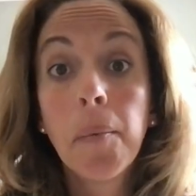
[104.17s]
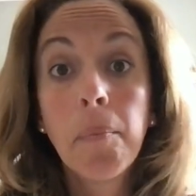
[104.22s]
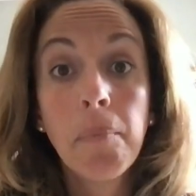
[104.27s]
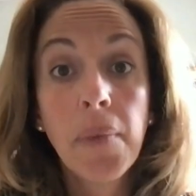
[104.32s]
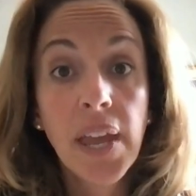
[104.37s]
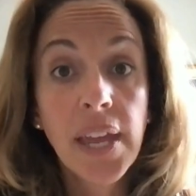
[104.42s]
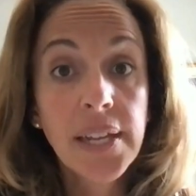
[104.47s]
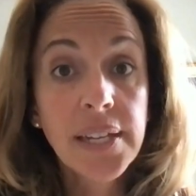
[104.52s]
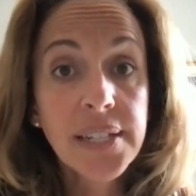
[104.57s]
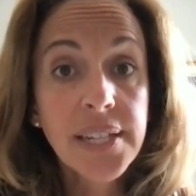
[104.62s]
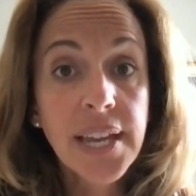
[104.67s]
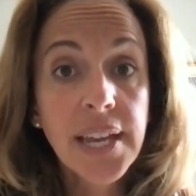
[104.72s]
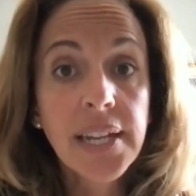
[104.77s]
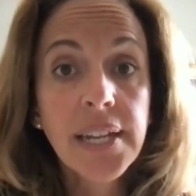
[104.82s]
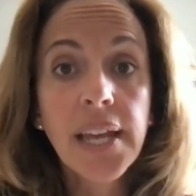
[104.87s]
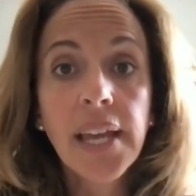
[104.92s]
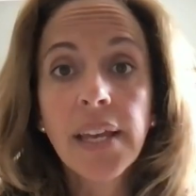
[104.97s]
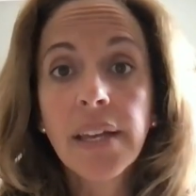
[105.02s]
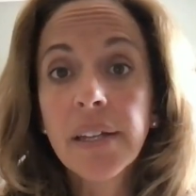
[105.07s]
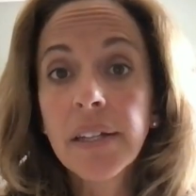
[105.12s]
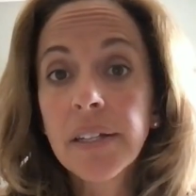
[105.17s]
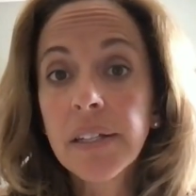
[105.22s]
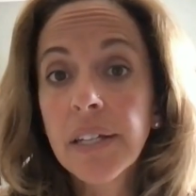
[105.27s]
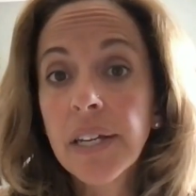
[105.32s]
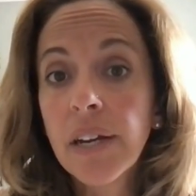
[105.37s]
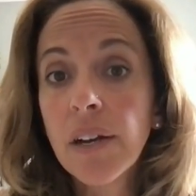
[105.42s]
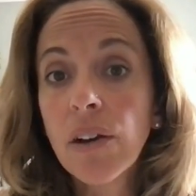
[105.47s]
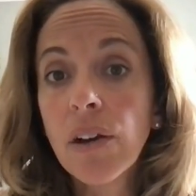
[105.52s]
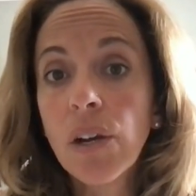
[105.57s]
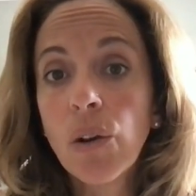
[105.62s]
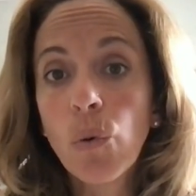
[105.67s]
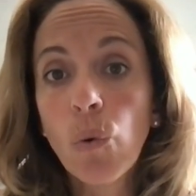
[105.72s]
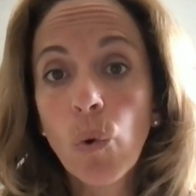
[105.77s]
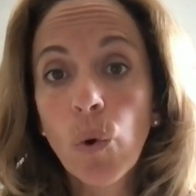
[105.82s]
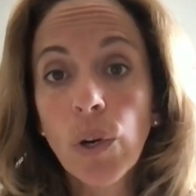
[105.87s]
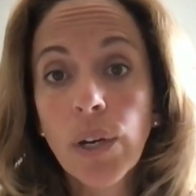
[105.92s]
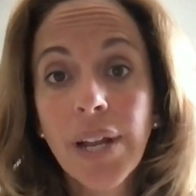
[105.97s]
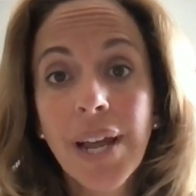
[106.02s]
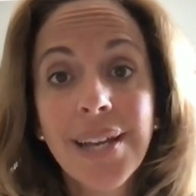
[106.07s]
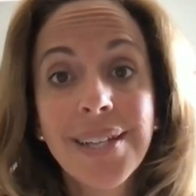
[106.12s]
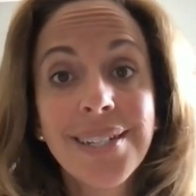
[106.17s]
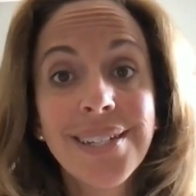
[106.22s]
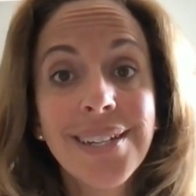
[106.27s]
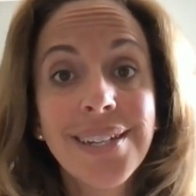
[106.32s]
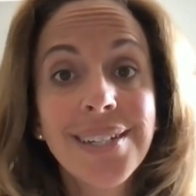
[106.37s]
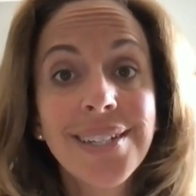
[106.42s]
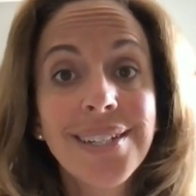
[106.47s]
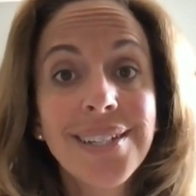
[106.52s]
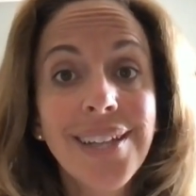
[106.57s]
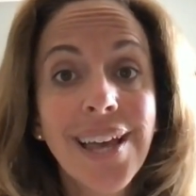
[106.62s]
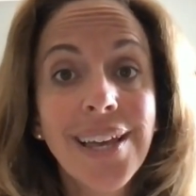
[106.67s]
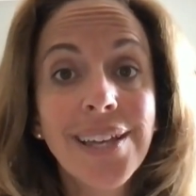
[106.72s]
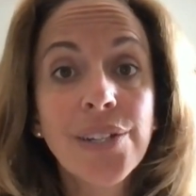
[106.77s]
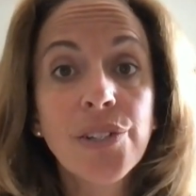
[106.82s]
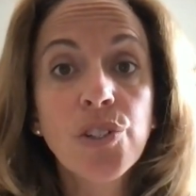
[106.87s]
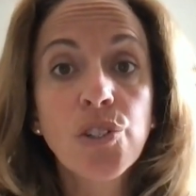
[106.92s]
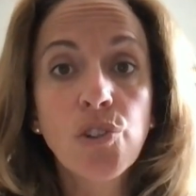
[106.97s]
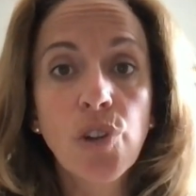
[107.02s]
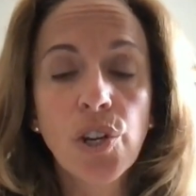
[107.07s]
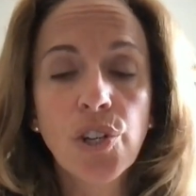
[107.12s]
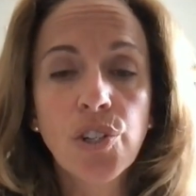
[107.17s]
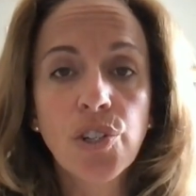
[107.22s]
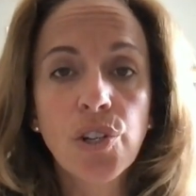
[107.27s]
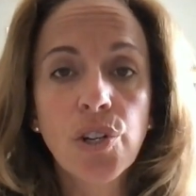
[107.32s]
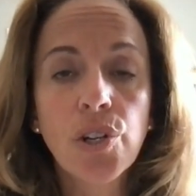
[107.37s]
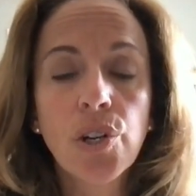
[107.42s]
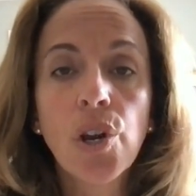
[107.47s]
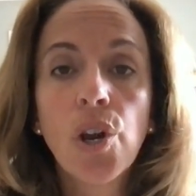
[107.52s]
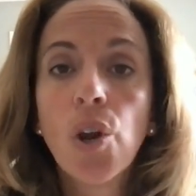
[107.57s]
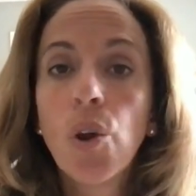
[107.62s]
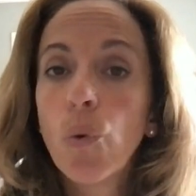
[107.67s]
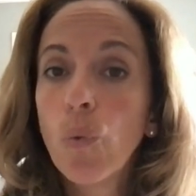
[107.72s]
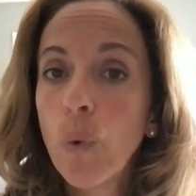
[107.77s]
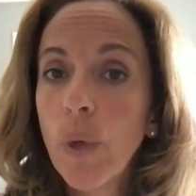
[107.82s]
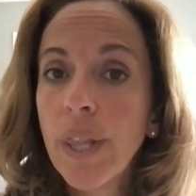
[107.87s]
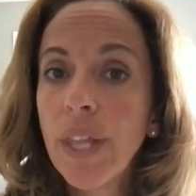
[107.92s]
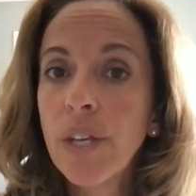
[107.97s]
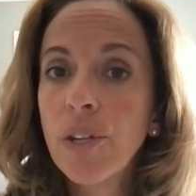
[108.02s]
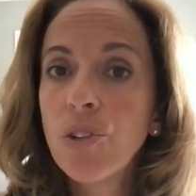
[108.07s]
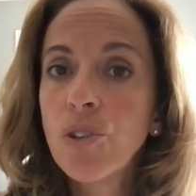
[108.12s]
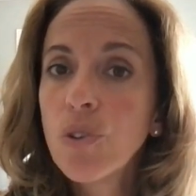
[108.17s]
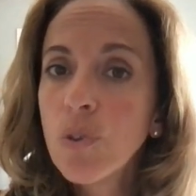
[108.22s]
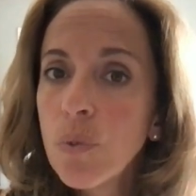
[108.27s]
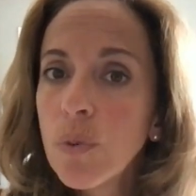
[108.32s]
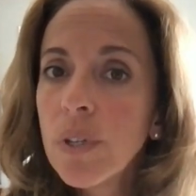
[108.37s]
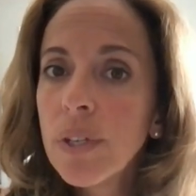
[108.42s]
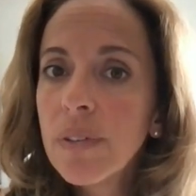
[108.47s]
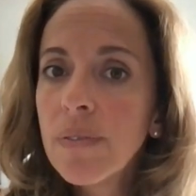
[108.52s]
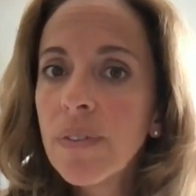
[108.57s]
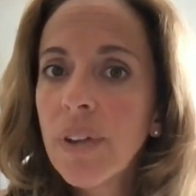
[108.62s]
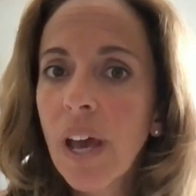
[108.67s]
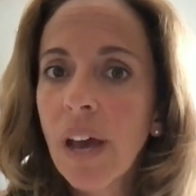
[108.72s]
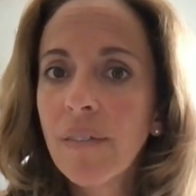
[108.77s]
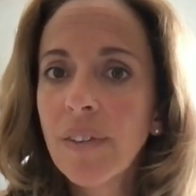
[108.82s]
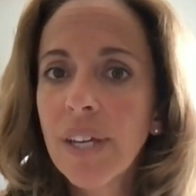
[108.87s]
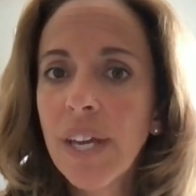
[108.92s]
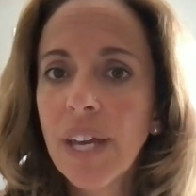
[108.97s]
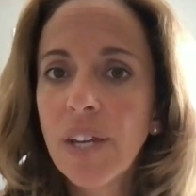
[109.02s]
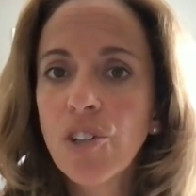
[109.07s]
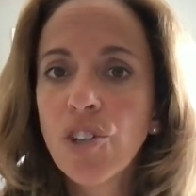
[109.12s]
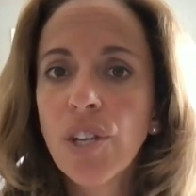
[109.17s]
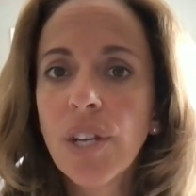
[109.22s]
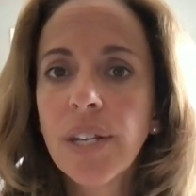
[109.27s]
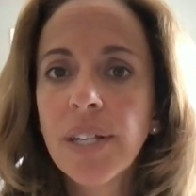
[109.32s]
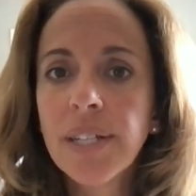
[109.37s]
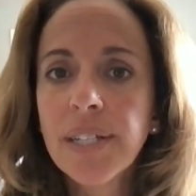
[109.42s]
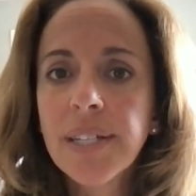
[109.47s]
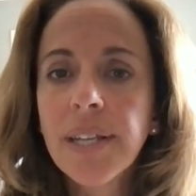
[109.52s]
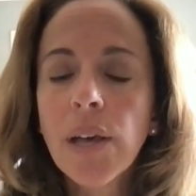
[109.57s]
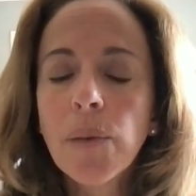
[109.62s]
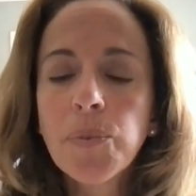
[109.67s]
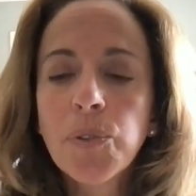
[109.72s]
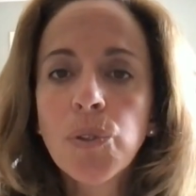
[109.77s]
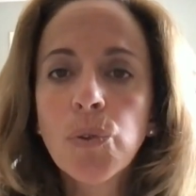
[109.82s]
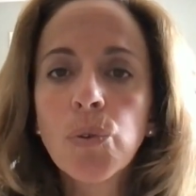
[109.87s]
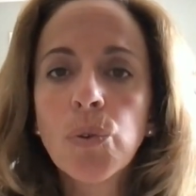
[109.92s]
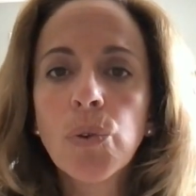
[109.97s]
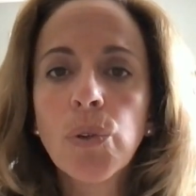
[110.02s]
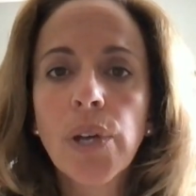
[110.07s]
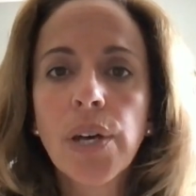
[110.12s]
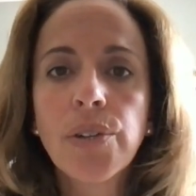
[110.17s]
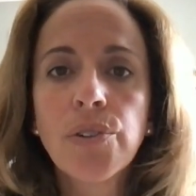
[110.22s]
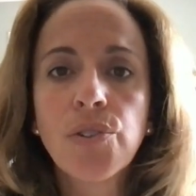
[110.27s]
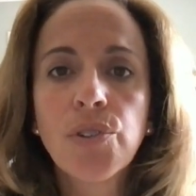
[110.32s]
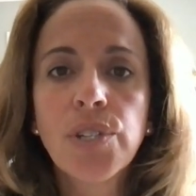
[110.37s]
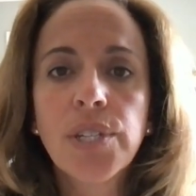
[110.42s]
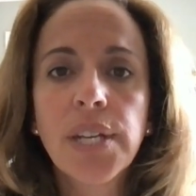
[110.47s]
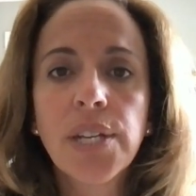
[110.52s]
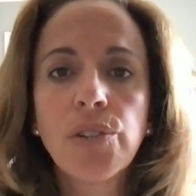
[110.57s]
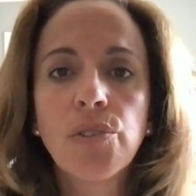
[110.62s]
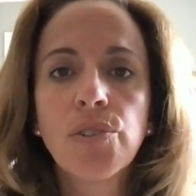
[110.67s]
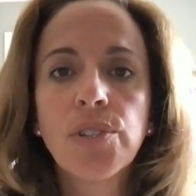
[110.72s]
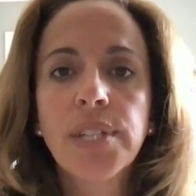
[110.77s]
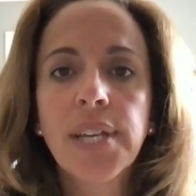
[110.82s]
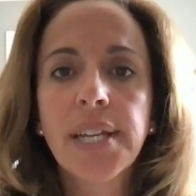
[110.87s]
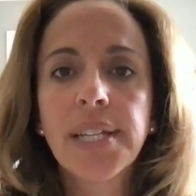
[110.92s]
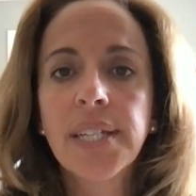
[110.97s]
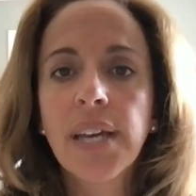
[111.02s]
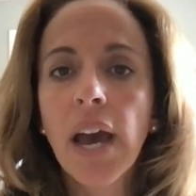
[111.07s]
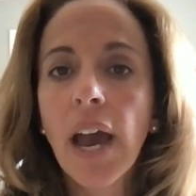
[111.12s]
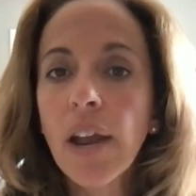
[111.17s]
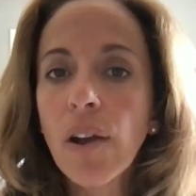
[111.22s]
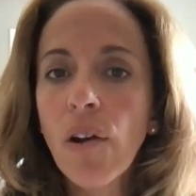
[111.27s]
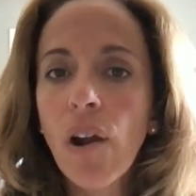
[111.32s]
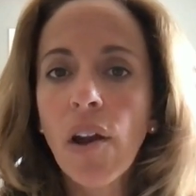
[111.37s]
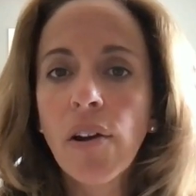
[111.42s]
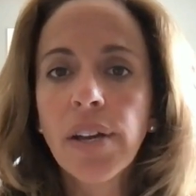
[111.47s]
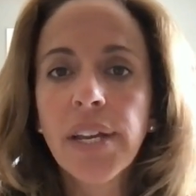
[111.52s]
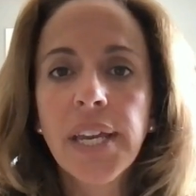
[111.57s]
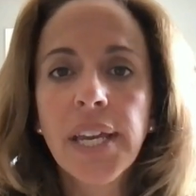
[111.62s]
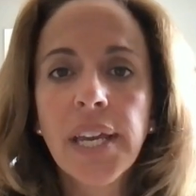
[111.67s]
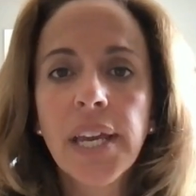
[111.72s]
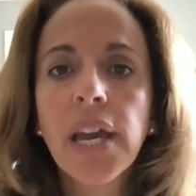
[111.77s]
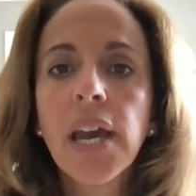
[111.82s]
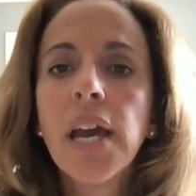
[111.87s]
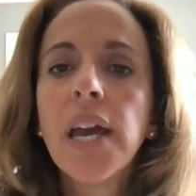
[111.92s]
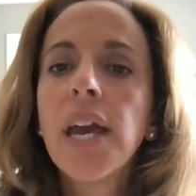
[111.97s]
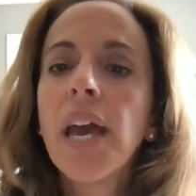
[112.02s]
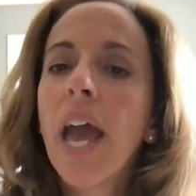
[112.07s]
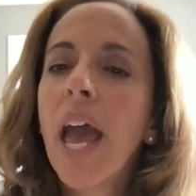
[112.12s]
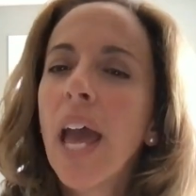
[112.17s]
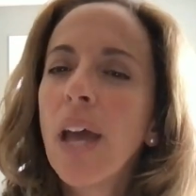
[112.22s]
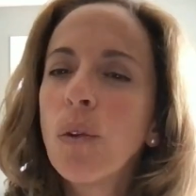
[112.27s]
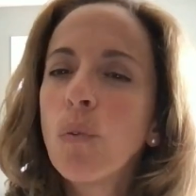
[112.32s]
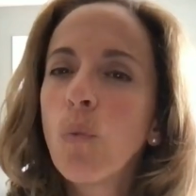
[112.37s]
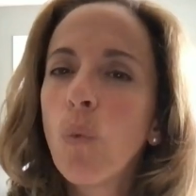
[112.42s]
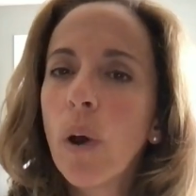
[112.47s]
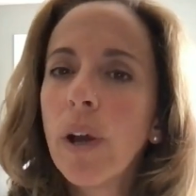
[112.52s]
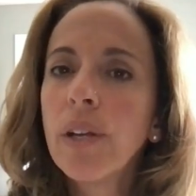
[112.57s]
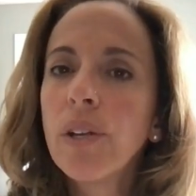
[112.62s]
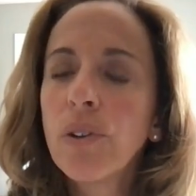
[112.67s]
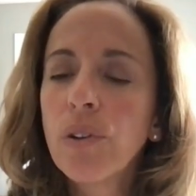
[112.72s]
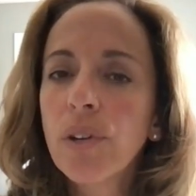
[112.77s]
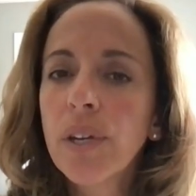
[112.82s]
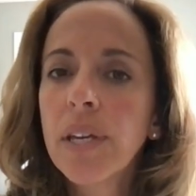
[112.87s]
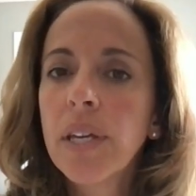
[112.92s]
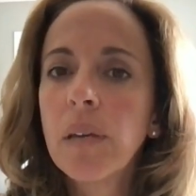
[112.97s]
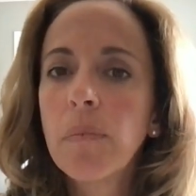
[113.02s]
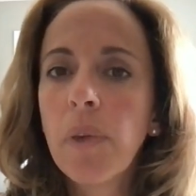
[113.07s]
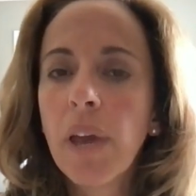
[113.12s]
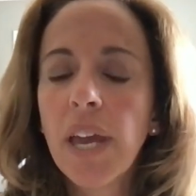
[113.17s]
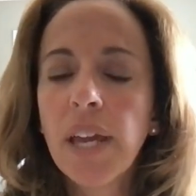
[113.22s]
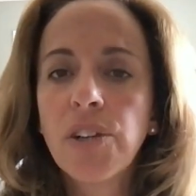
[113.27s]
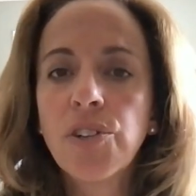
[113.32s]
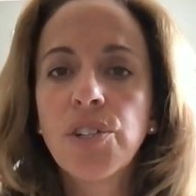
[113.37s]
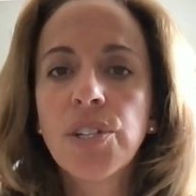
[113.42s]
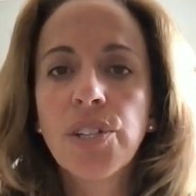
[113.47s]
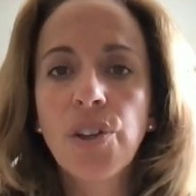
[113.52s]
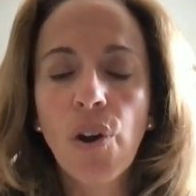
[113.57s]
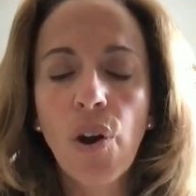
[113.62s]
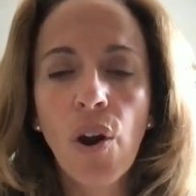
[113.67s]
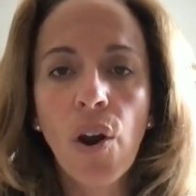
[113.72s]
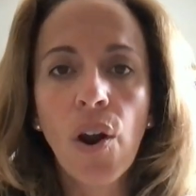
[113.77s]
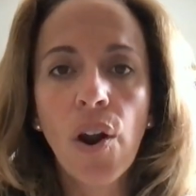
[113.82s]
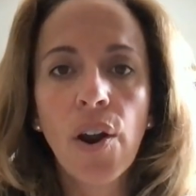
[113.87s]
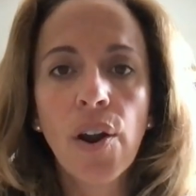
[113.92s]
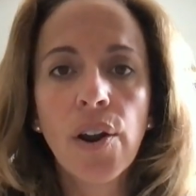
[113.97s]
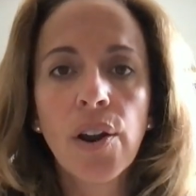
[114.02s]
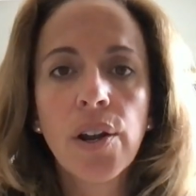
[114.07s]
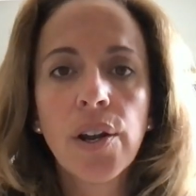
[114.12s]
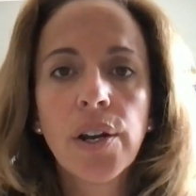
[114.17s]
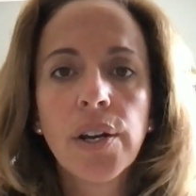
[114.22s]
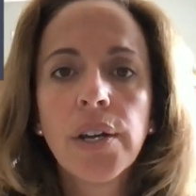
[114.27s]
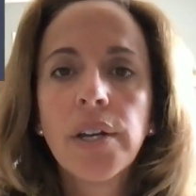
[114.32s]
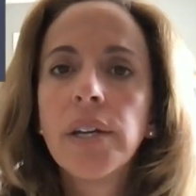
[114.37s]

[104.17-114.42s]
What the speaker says: Maintain a clear and organized site structure with intuitive navigation. This helps Google understand your site's hierarchy and what your key pages are.